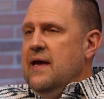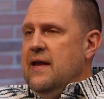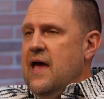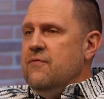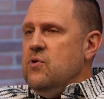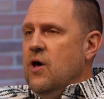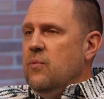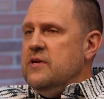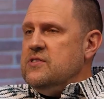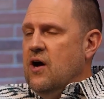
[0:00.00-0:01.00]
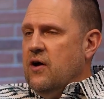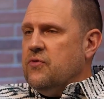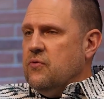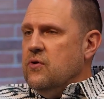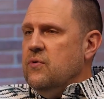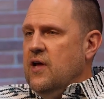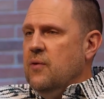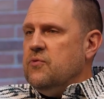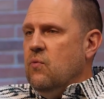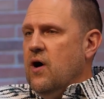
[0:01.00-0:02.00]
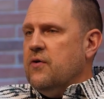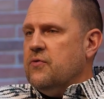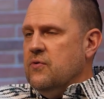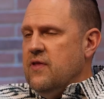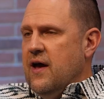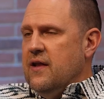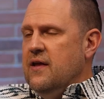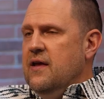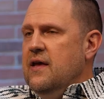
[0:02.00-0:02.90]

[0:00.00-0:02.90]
and have you help me talk through and help to walk through that.